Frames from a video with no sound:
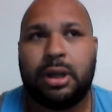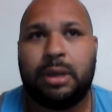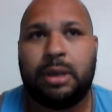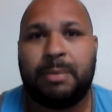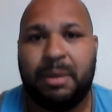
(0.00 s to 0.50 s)

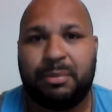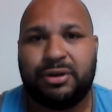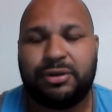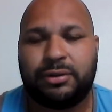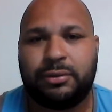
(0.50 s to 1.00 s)

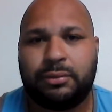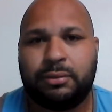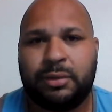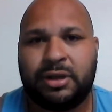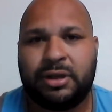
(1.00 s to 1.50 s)
members,
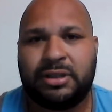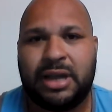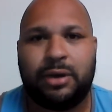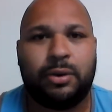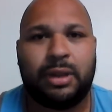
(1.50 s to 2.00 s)
because I
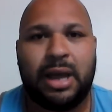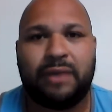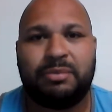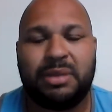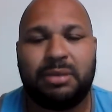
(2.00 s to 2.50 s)
know a lot
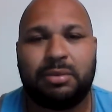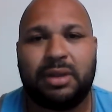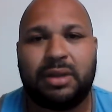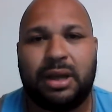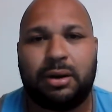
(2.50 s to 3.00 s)
of people
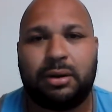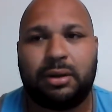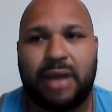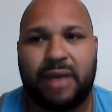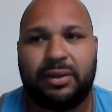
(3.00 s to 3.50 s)
that are
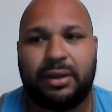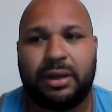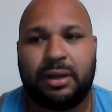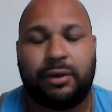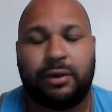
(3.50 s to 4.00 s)
Catholic
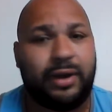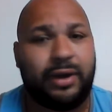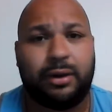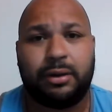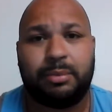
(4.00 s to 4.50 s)
and are
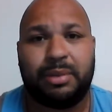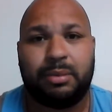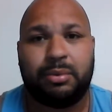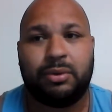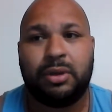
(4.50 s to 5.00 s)
very good
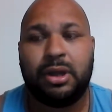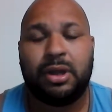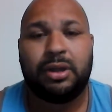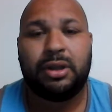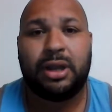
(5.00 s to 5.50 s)
people.
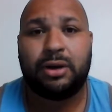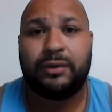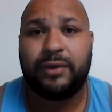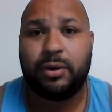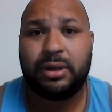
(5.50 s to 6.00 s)
They're
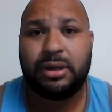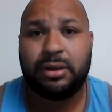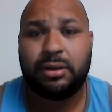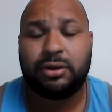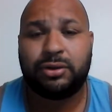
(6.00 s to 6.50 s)

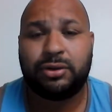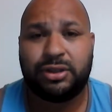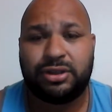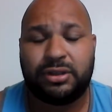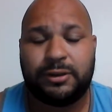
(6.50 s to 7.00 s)
devoted
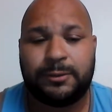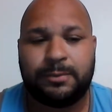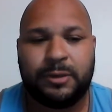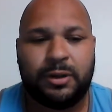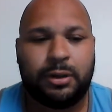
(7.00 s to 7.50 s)
Christians.
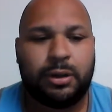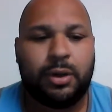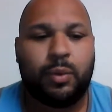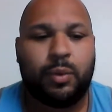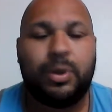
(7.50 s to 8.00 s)

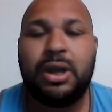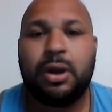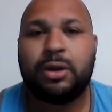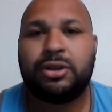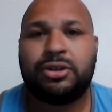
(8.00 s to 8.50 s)
We
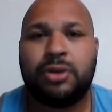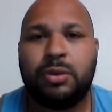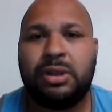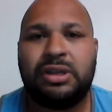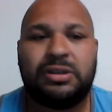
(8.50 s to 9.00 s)
are
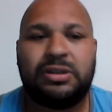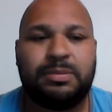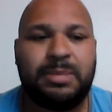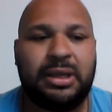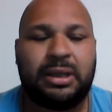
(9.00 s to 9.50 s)
solely
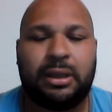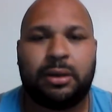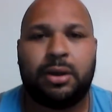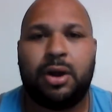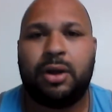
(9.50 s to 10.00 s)
speaking
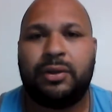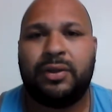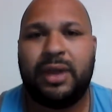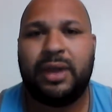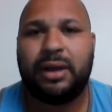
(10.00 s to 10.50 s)
on
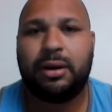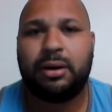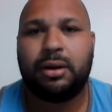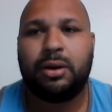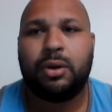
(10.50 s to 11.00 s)
their
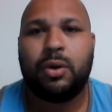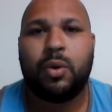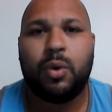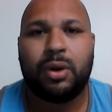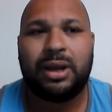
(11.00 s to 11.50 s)

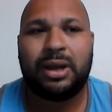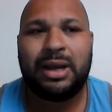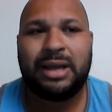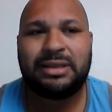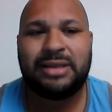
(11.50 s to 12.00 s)

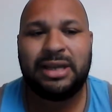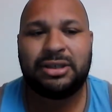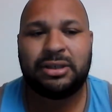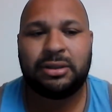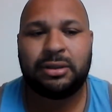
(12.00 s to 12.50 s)

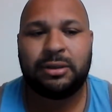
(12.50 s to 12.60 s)
organization.